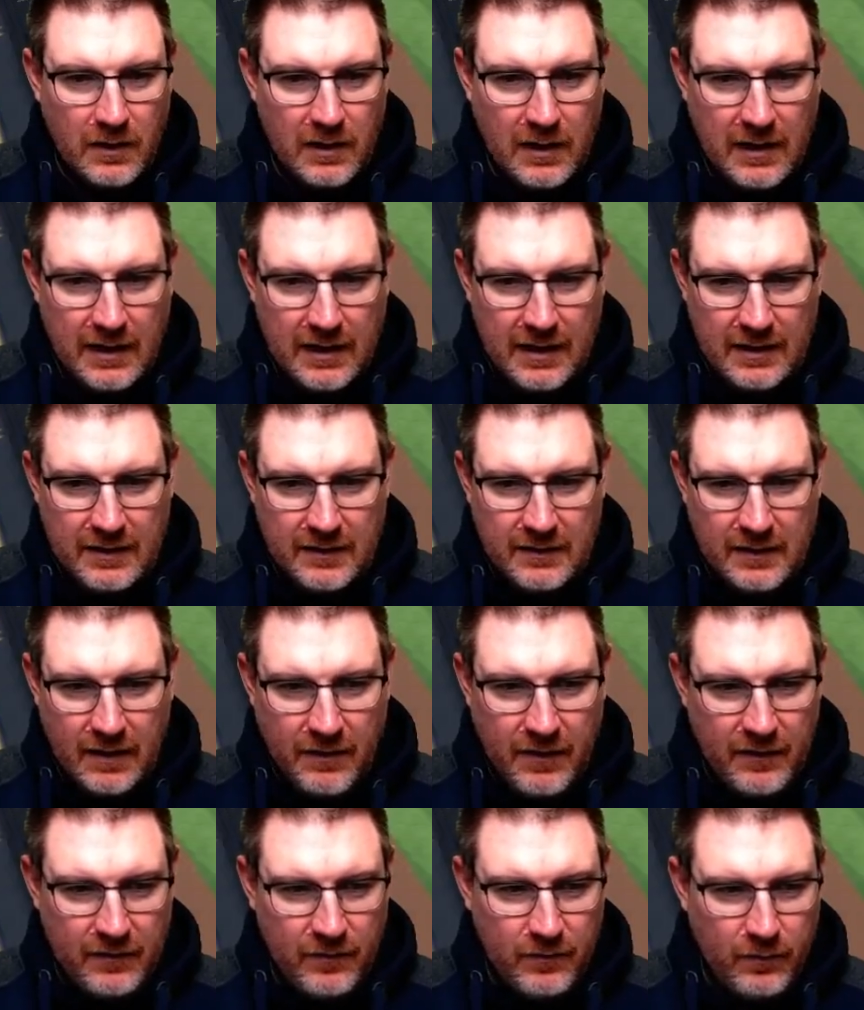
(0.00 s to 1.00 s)
And uh,
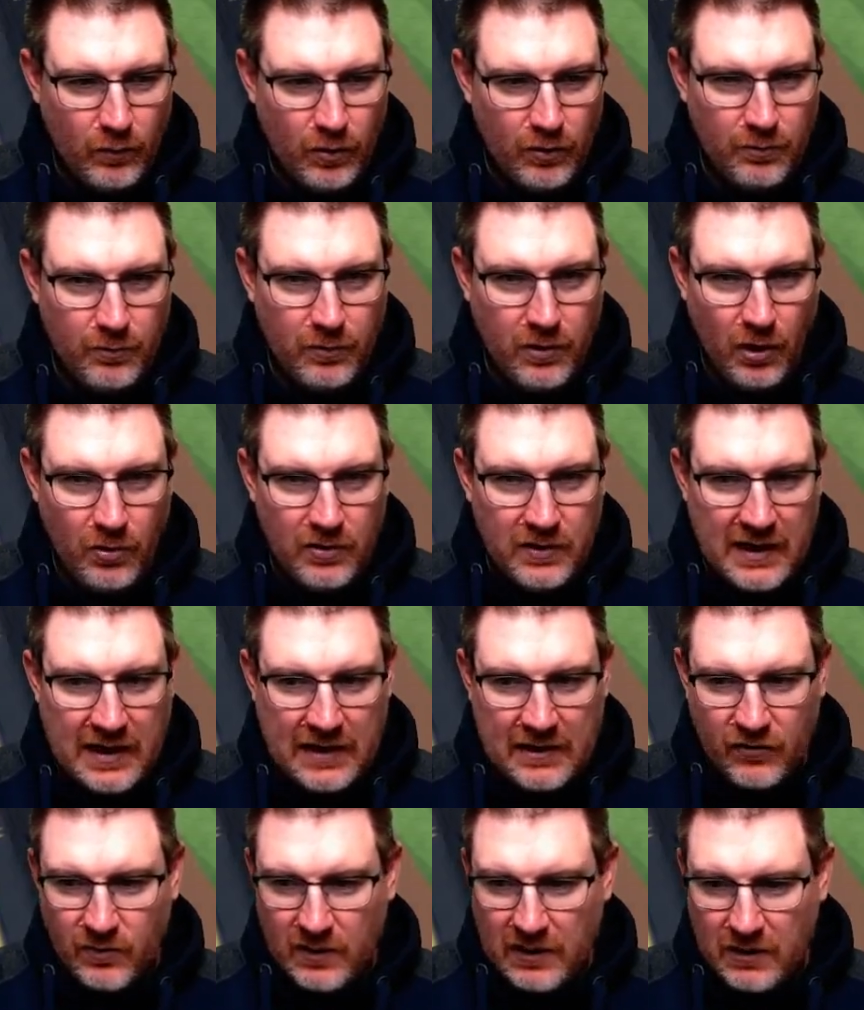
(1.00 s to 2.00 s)
this would go down
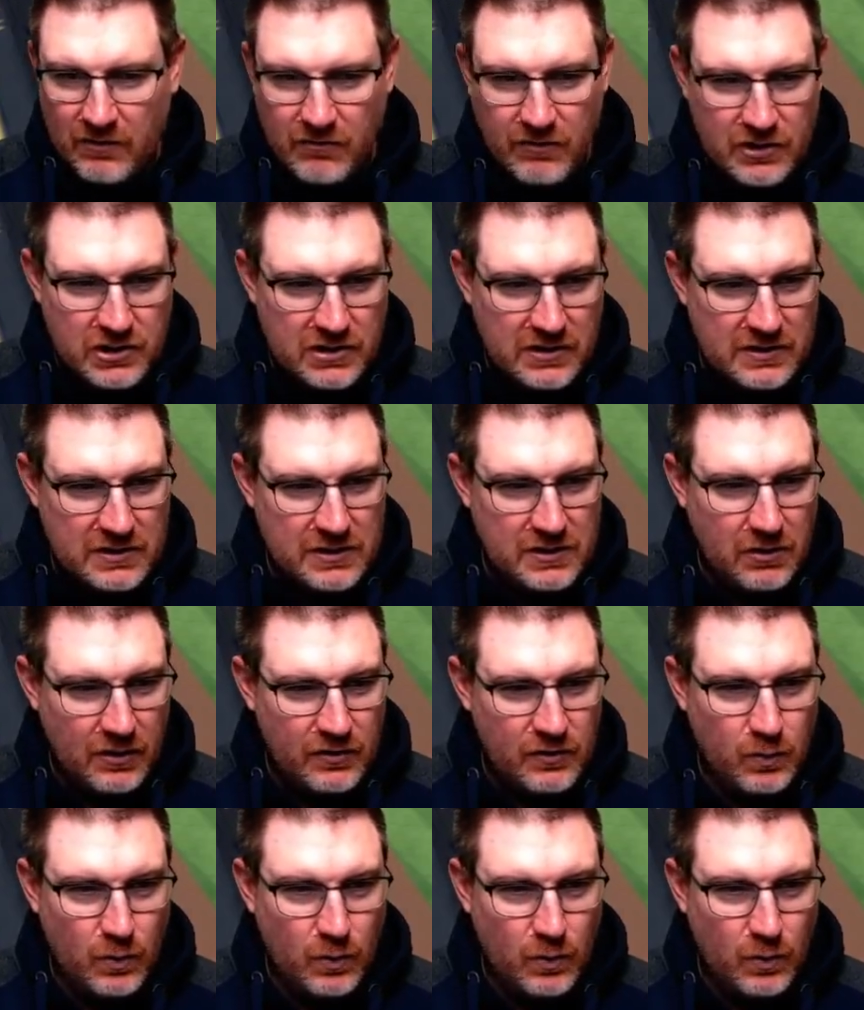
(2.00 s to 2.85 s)
as one of Christian Scott's